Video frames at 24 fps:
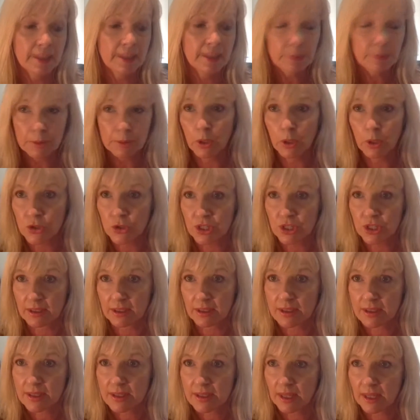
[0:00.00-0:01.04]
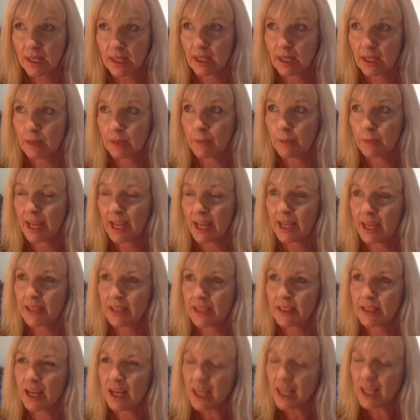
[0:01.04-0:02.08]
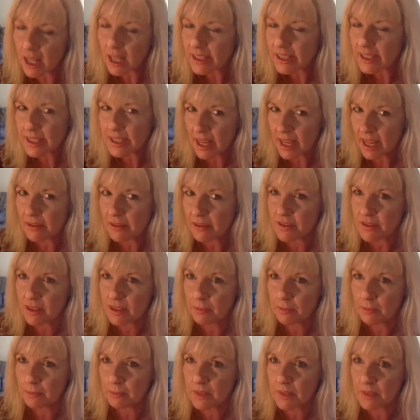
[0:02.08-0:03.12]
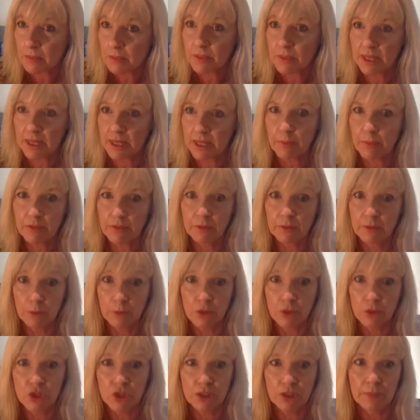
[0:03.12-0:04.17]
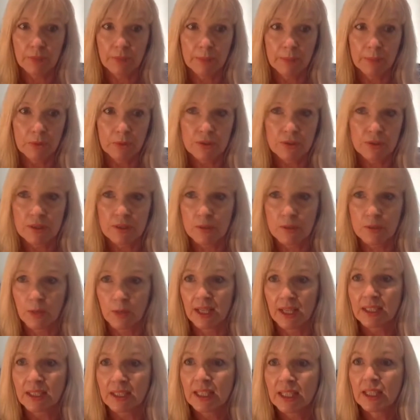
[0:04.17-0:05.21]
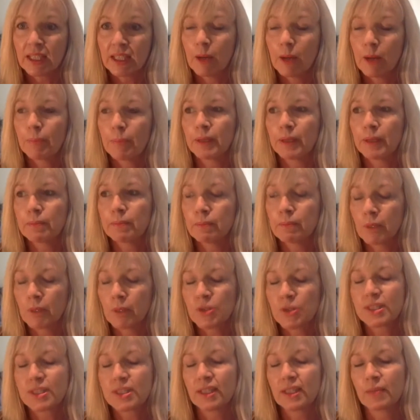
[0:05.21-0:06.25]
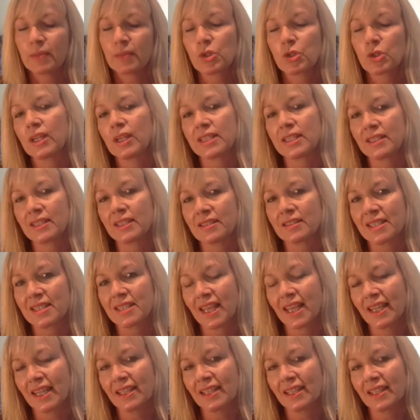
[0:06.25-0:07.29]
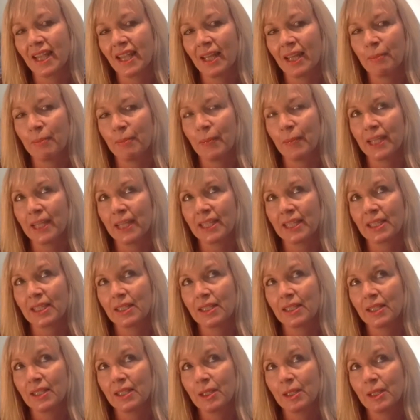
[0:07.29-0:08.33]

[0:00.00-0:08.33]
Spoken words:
deep emotions, and I like to have some depth of emotion in my books as well, but mostly I'm trying to entertain and make